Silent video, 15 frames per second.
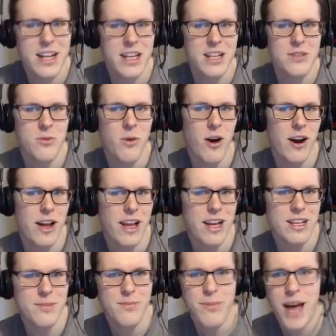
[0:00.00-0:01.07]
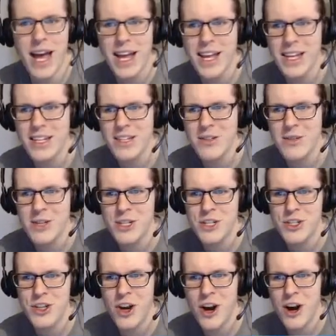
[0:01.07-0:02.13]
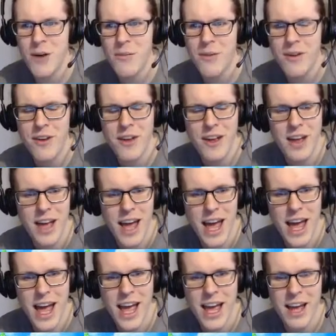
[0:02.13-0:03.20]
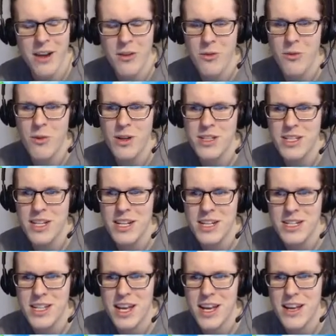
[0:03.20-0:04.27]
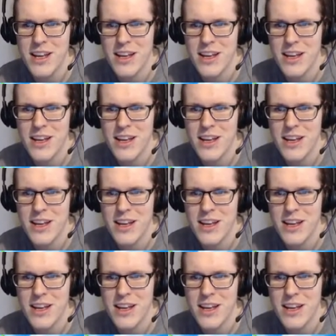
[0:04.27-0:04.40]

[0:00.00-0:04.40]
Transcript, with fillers: He is walking us back into his shop. And what's he going to say?